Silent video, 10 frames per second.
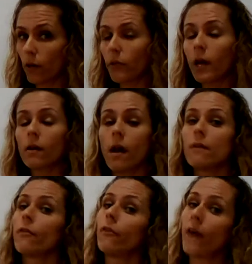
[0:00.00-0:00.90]
They are not
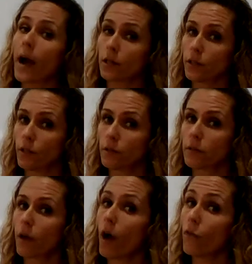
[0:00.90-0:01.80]

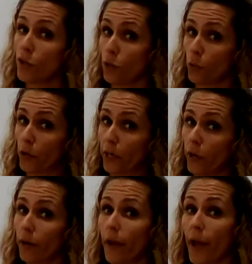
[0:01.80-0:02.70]
factors of the
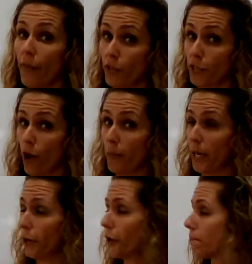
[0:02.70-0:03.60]
numerator and the
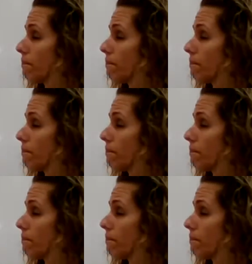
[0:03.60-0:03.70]
denominator.